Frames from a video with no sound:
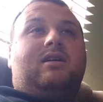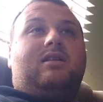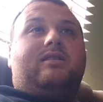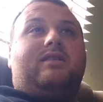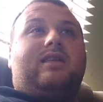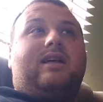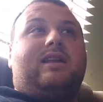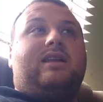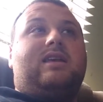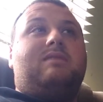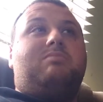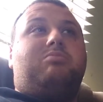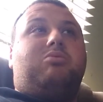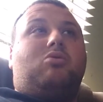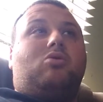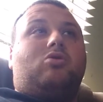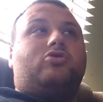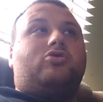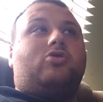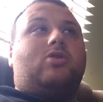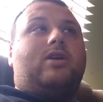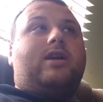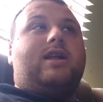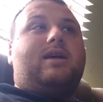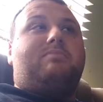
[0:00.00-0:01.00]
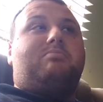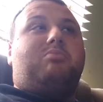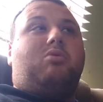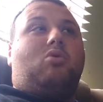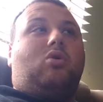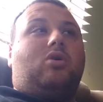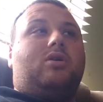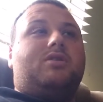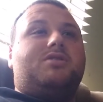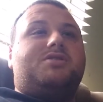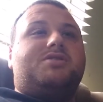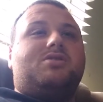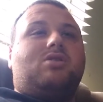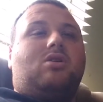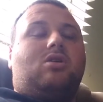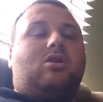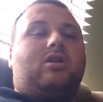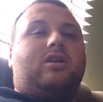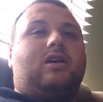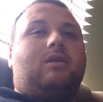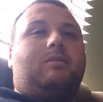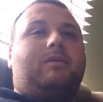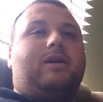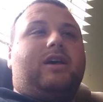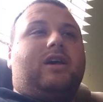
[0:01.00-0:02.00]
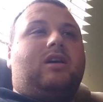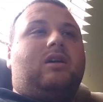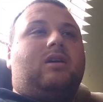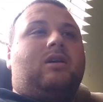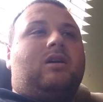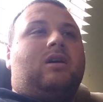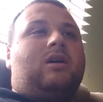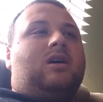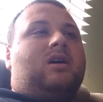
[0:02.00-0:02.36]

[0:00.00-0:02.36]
that he portrayed a porn star gimmick.